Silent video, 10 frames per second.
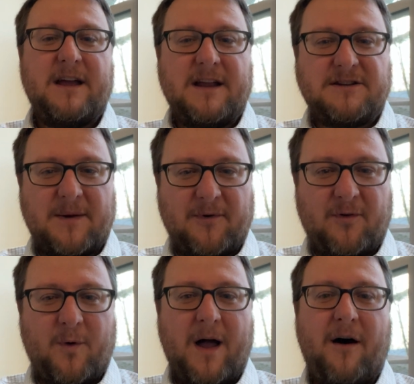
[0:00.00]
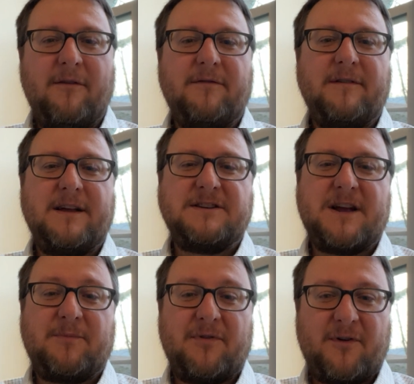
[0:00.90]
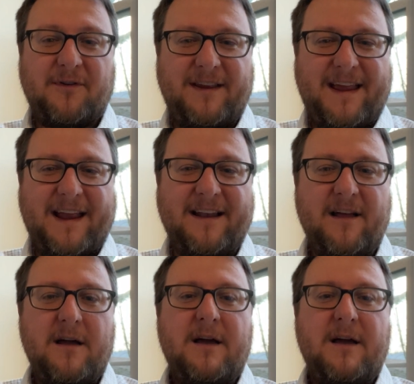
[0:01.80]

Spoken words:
in chapter 12, and chapter 13